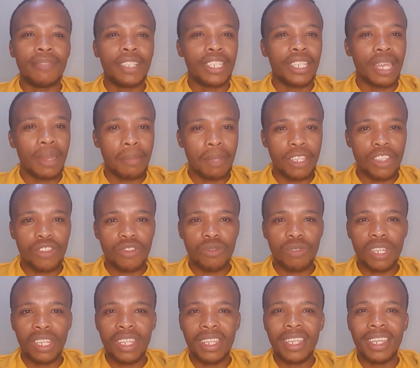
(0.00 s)

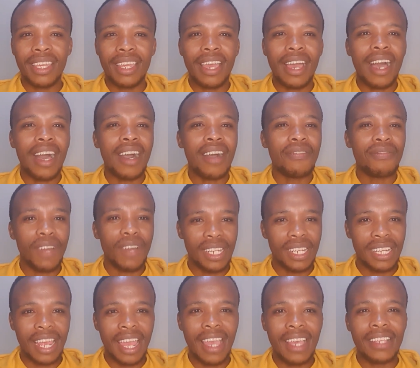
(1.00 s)
chemistry,
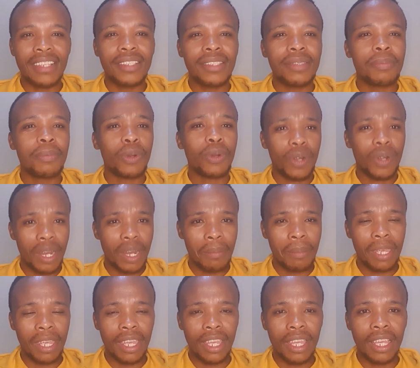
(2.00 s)
finance,
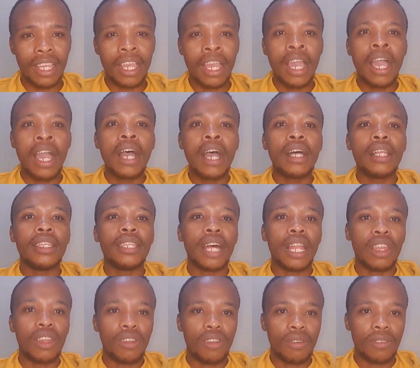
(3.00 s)
programming. There
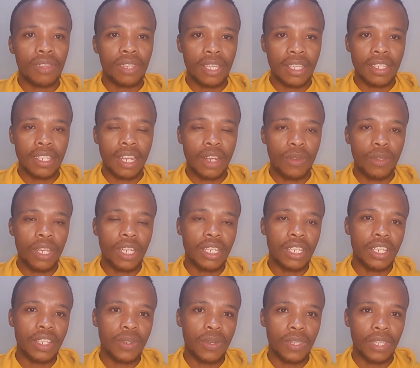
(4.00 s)
are a lot of things that you can
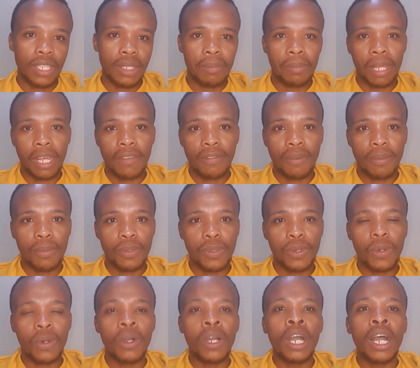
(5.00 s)
teach on this platform.
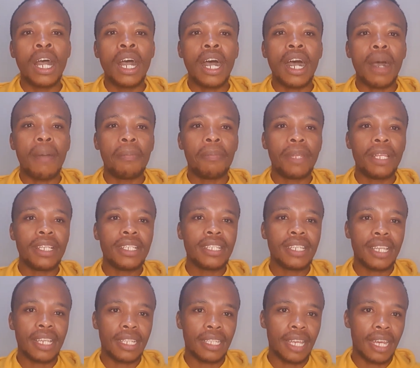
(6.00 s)
So please
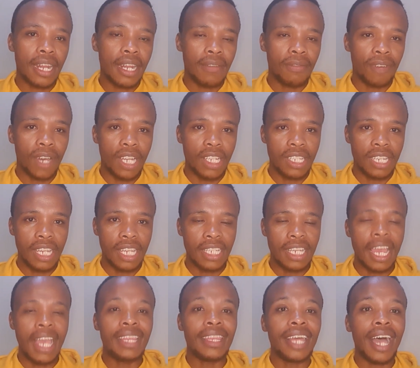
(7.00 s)
take that advantage.
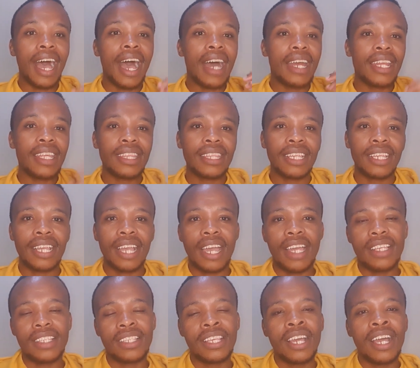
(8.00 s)
And the other thing,
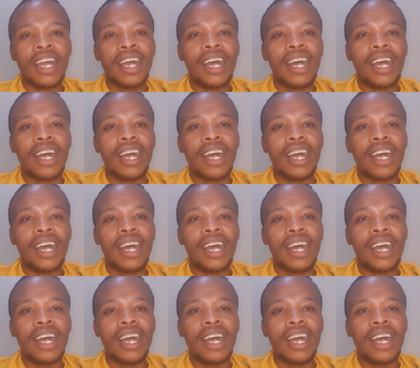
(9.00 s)
guys,